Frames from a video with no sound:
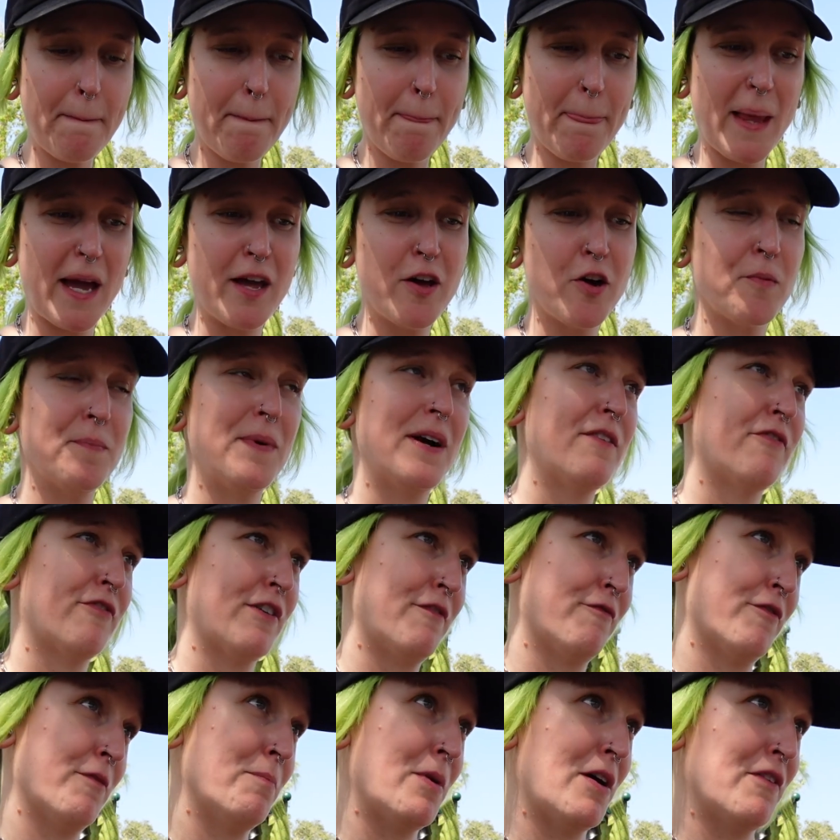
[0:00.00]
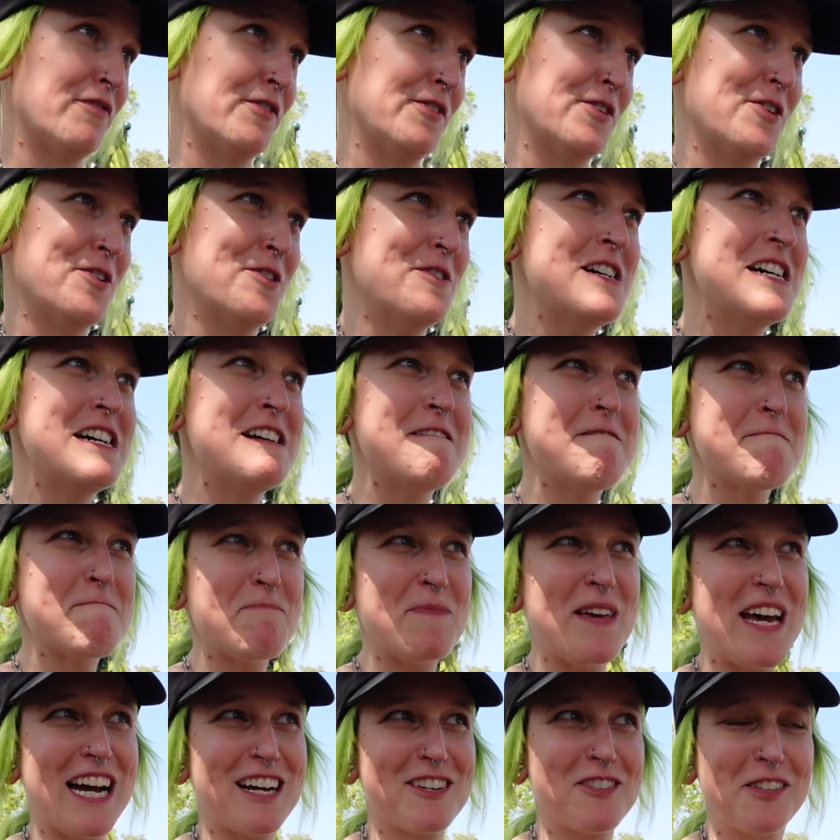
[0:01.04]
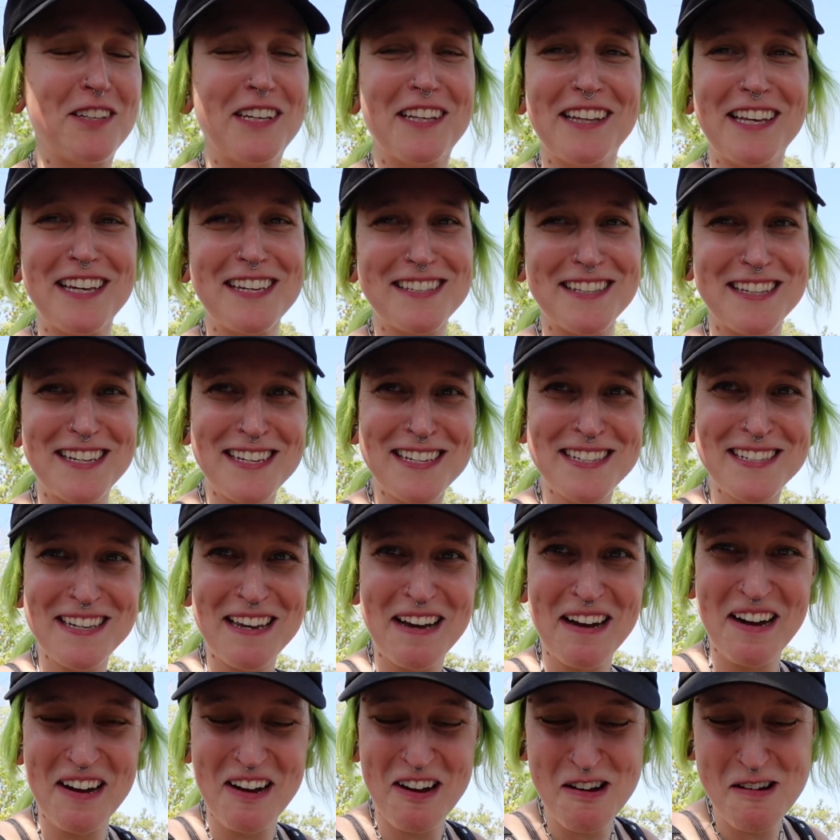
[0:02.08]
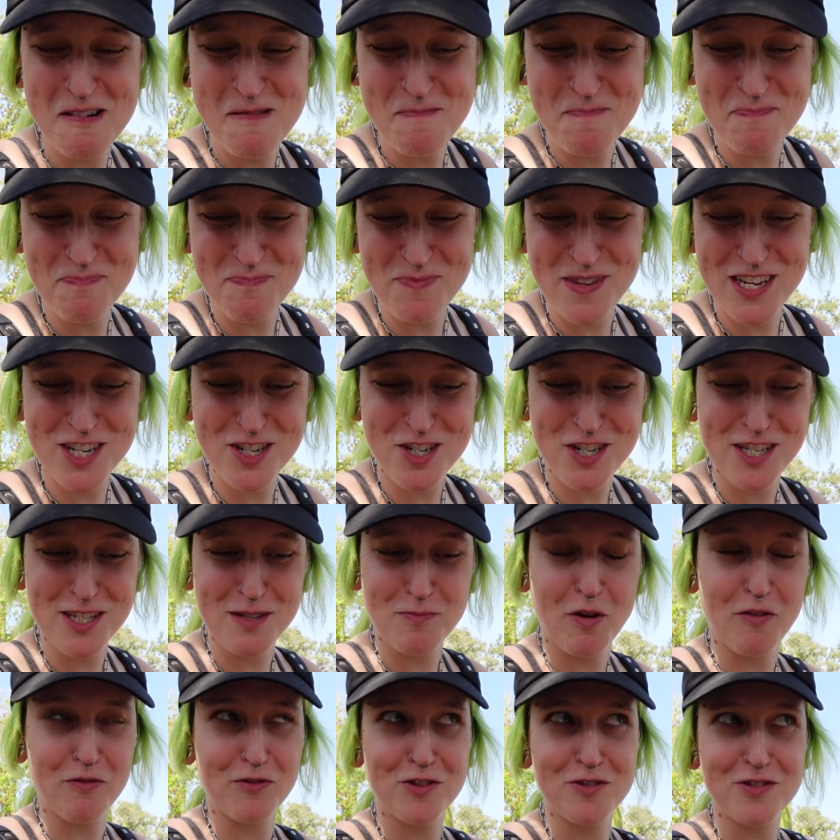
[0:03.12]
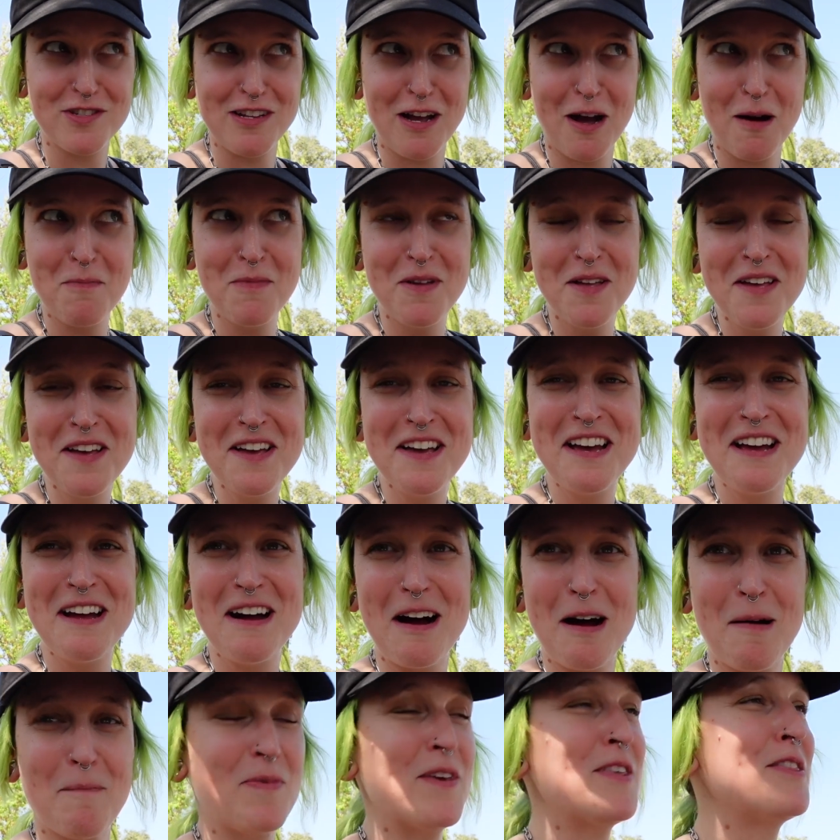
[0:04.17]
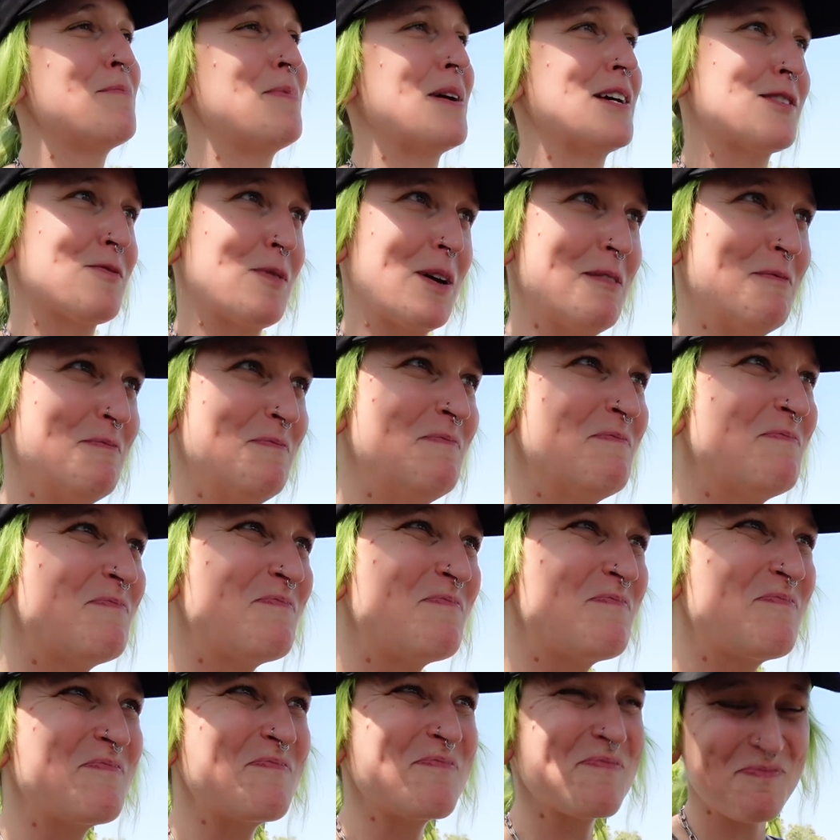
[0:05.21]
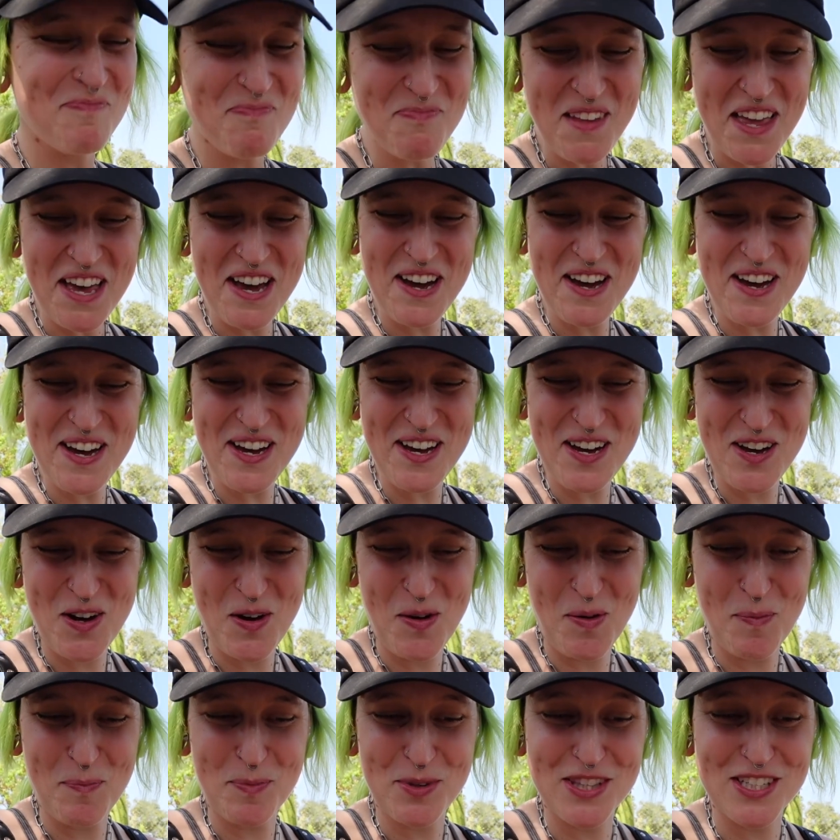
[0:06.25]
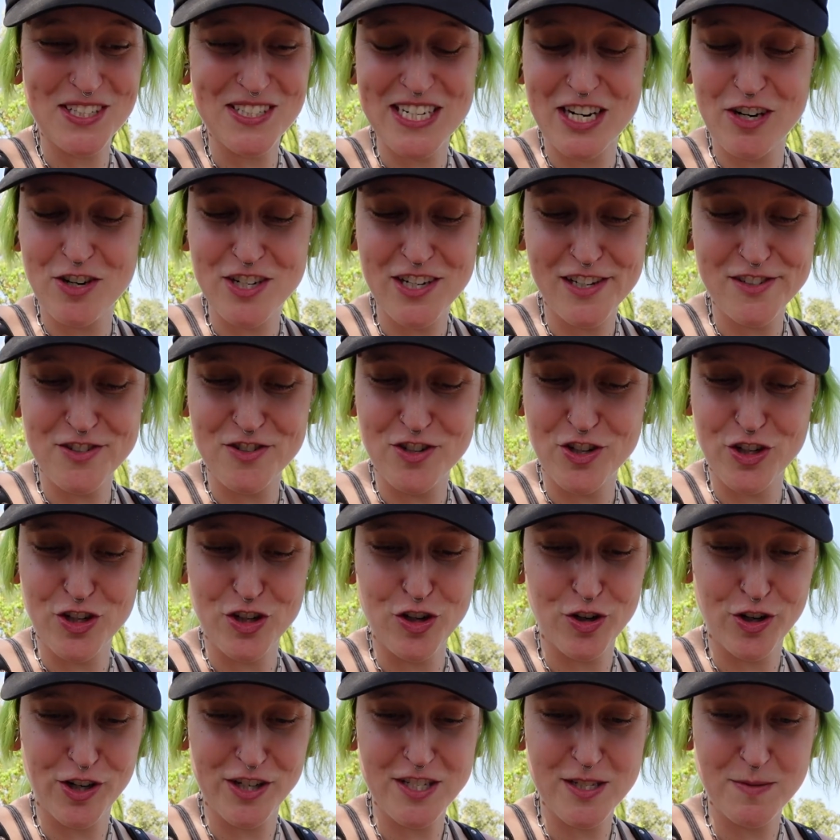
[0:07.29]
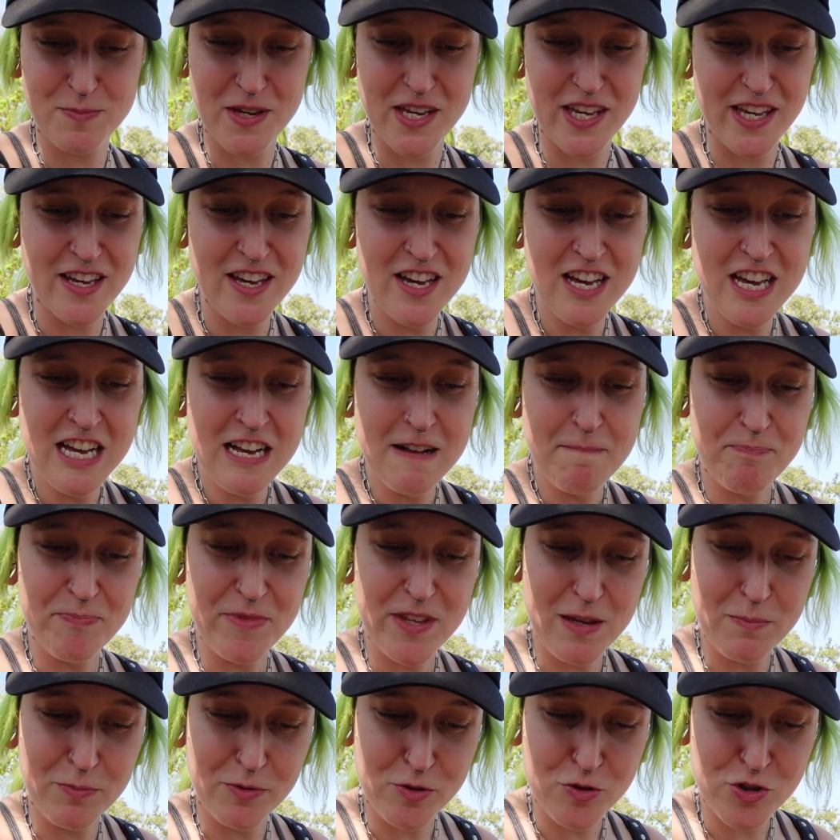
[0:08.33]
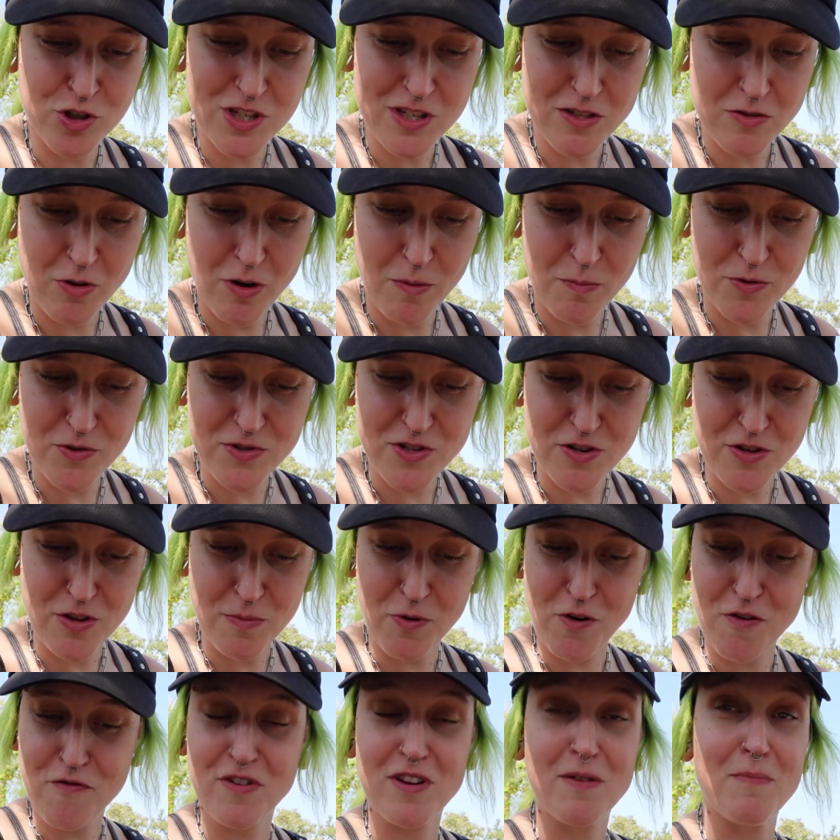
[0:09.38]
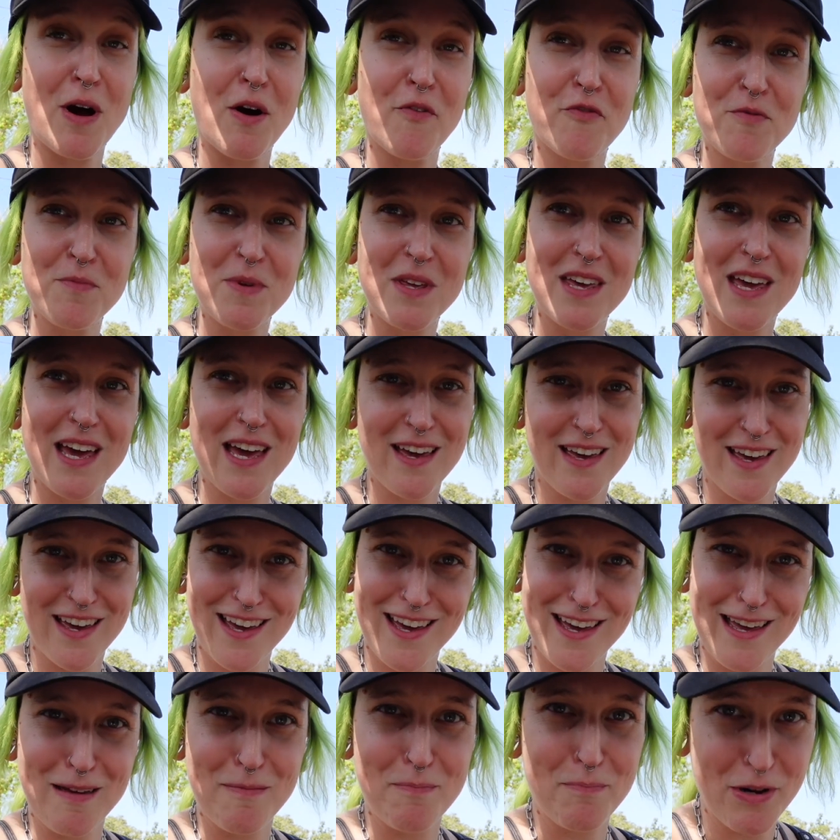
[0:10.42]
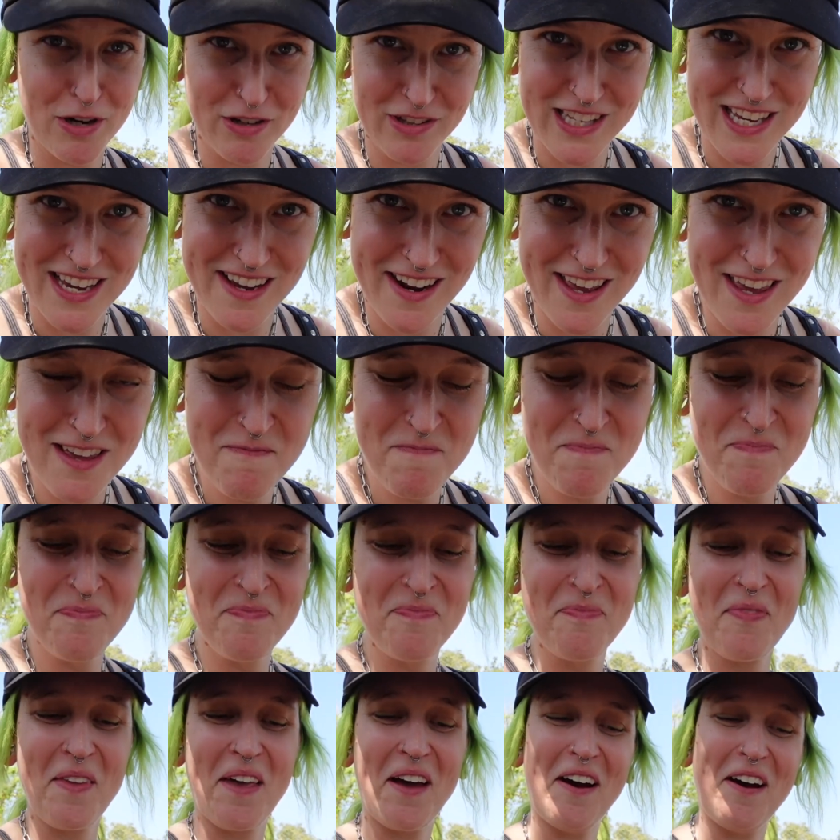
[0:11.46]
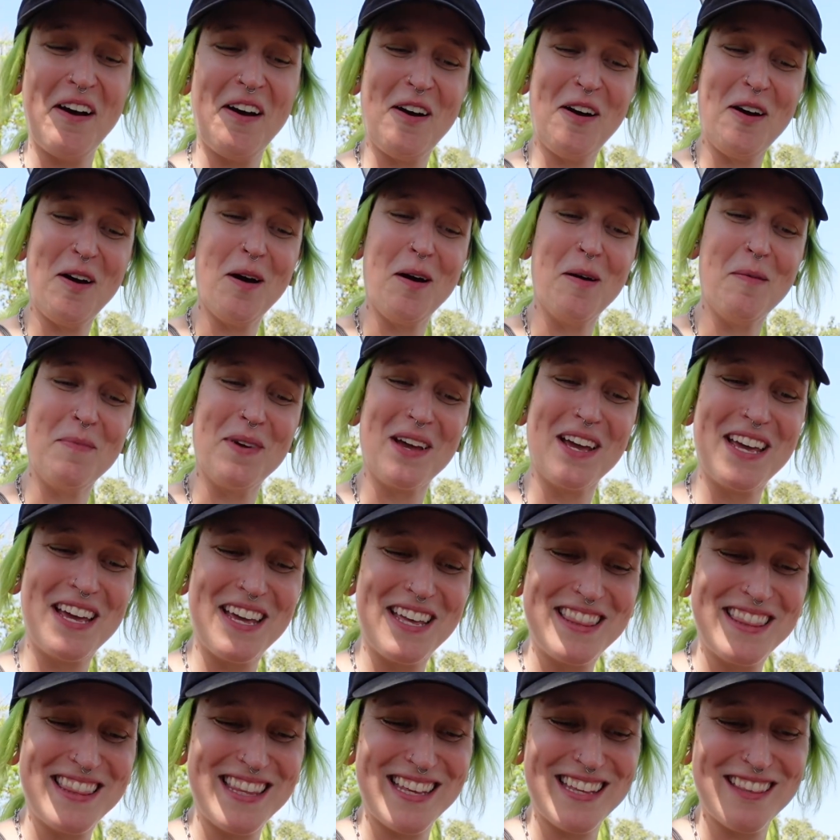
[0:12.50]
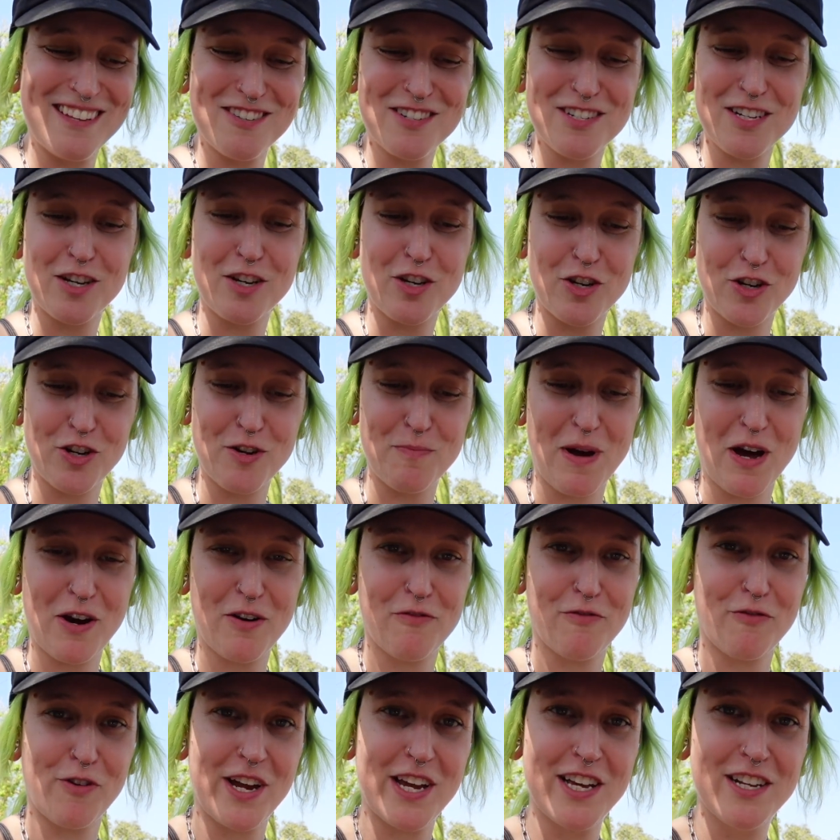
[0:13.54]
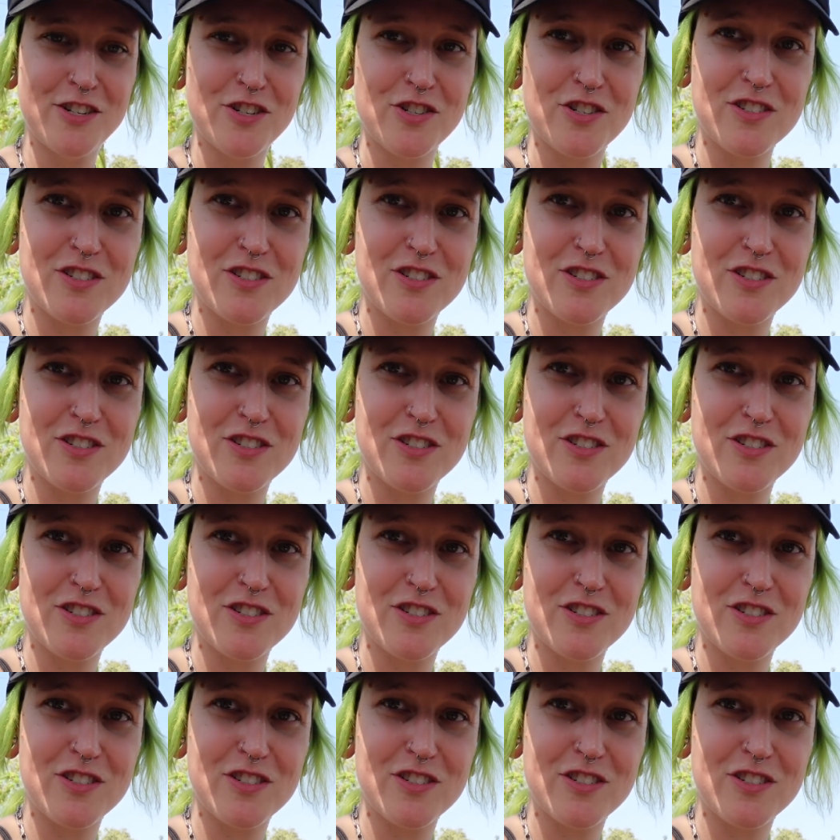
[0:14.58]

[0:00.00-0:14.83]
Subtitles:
I hope my friend from Buffalo actually likes this because she's a Buffalo snob in the best way. But the tater tots are good and crispy. The blue cheese crumbles are the perfect amount for me, aka barely any. And then there's a good amount of ranch.